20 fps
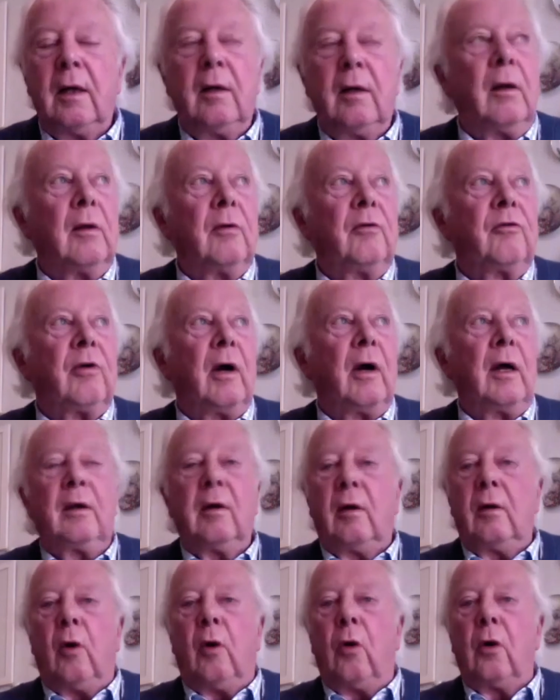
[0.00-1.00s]
you know, trying
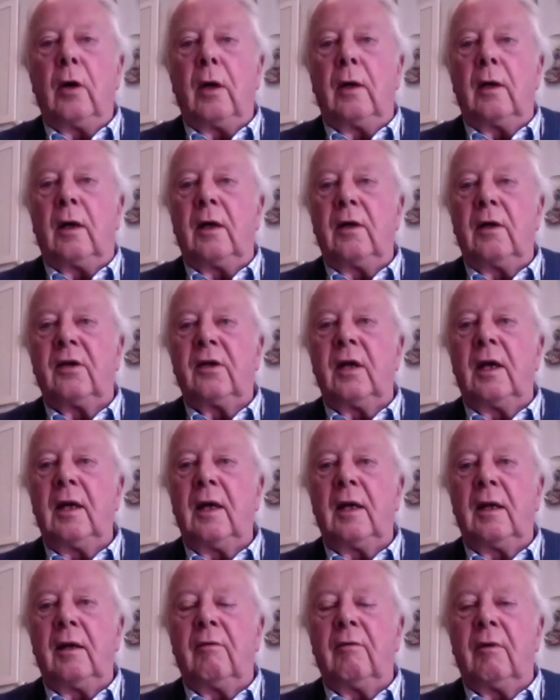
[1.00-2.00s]
to organize
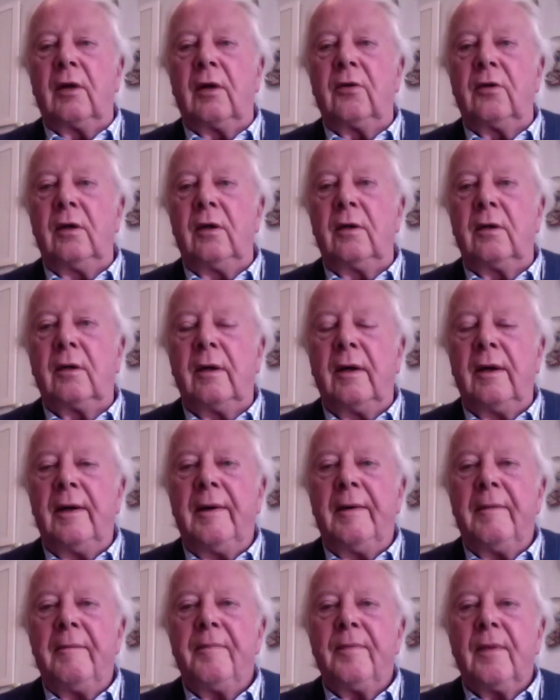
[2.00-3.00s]
syncing the rushes.
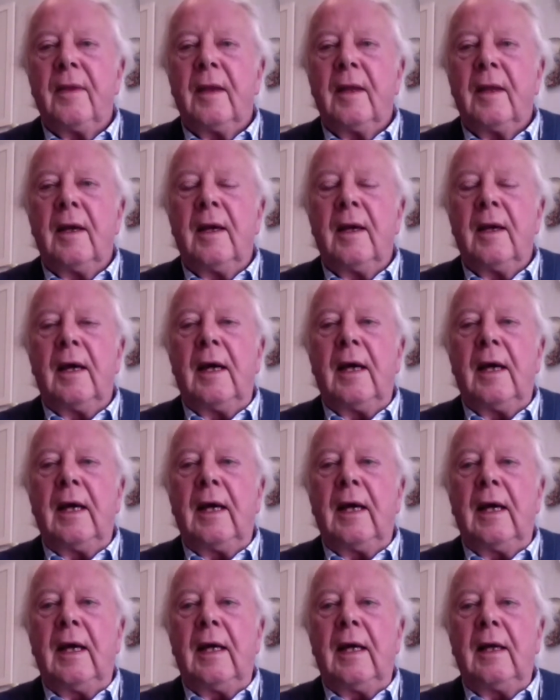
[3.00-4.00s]

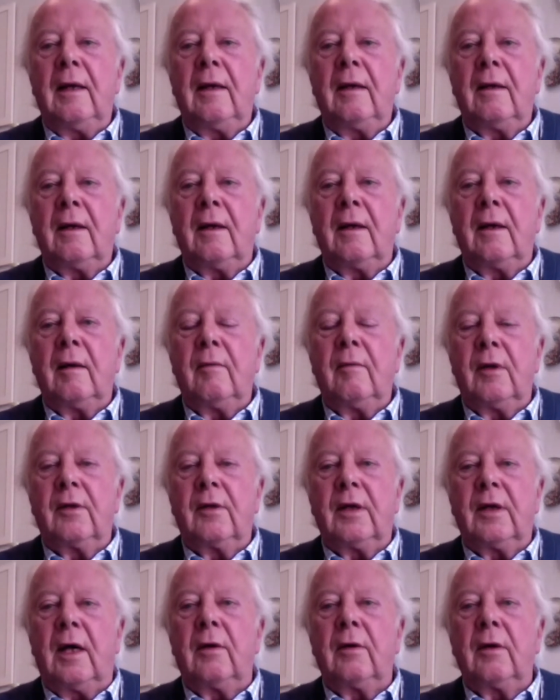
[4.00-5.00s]
And the
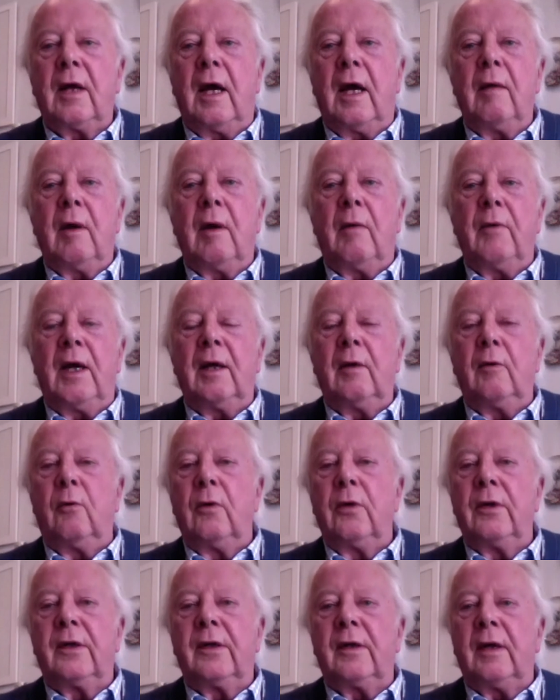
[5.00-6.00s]
sound came out. We had
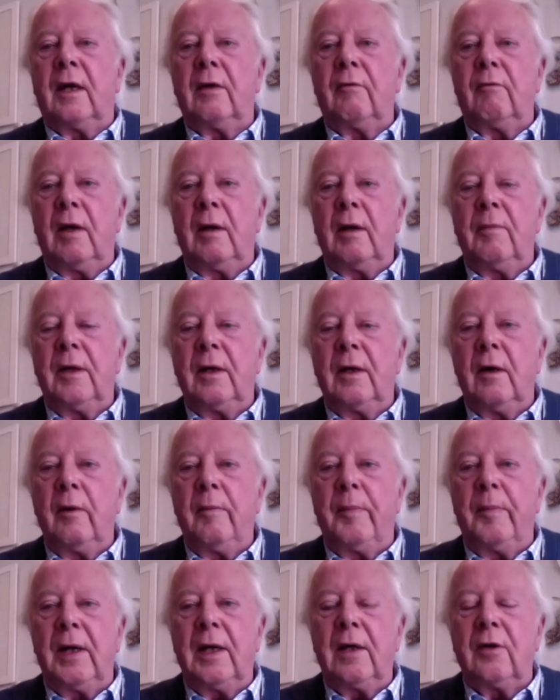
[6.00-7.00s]
all the sound ready, but
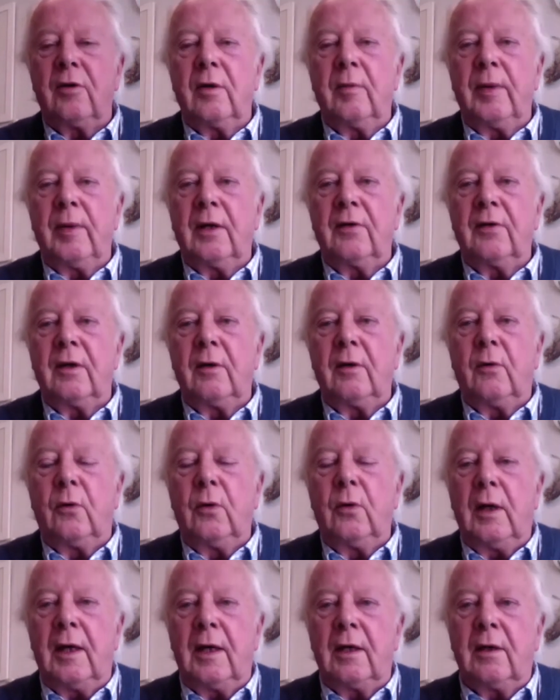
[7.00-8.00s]
no picture because it
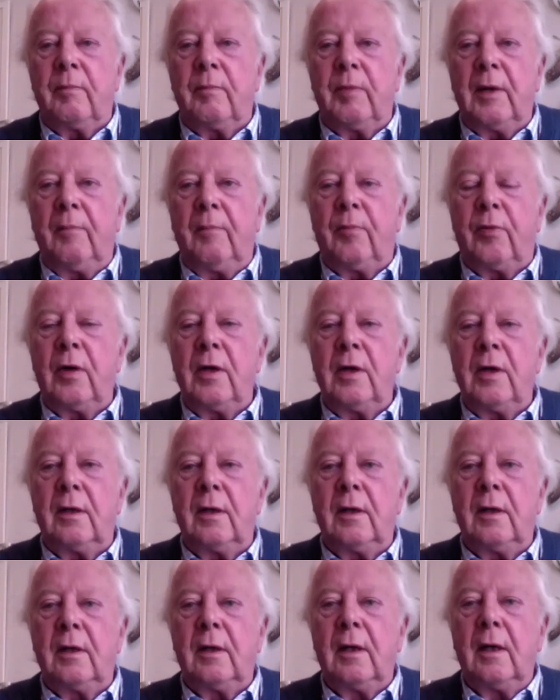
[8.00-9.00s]
all had to be
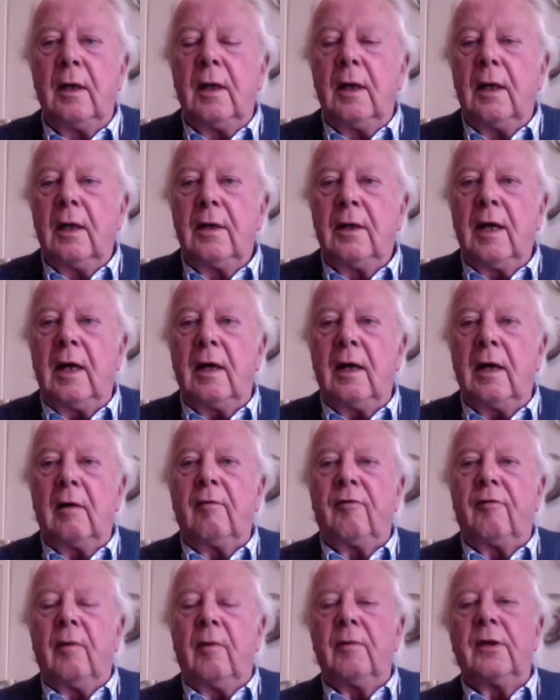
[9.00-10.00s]
printed
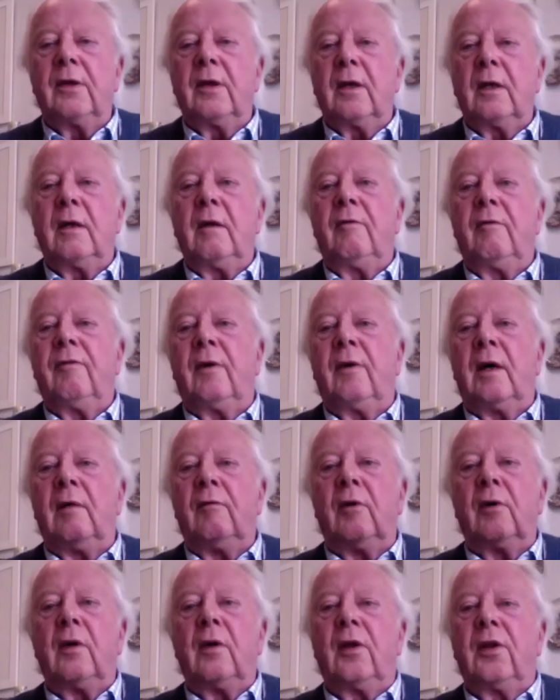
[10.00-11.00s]
down from the
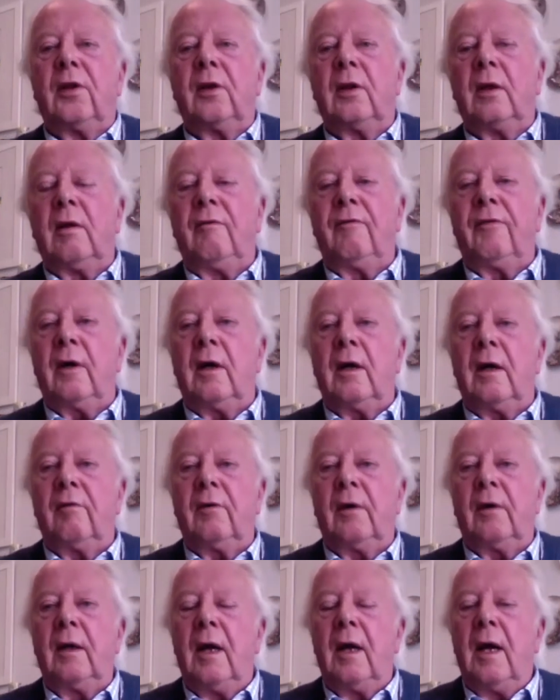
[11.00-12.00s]
65 onto
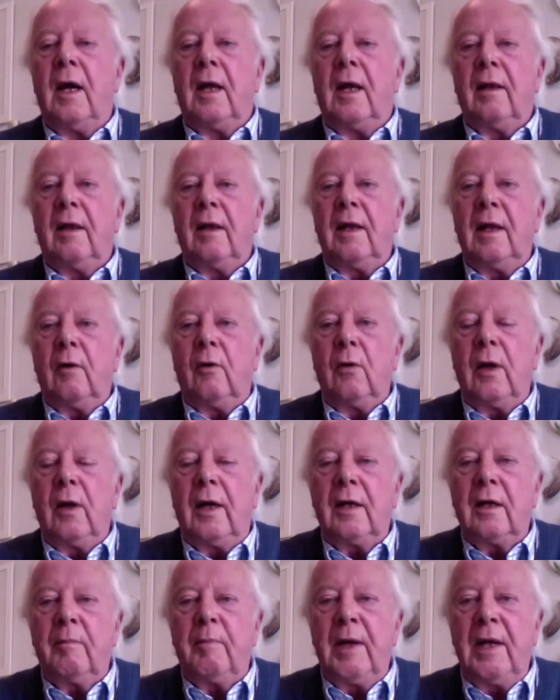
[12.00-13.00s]
35, and then it all
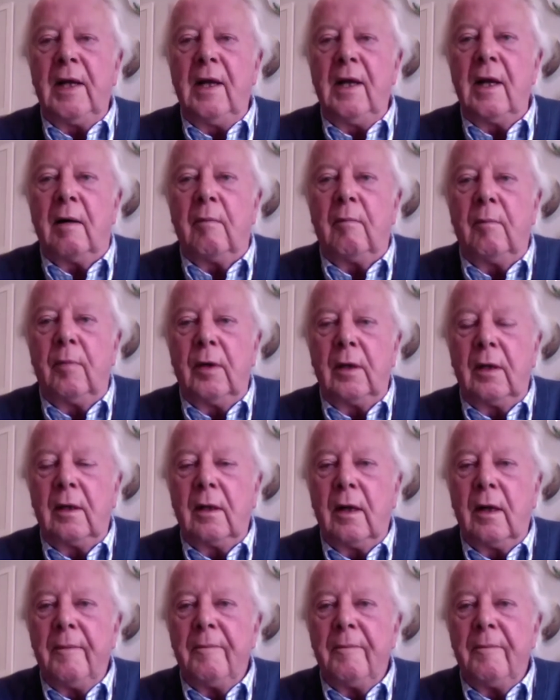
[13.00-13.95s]
had to be numbered,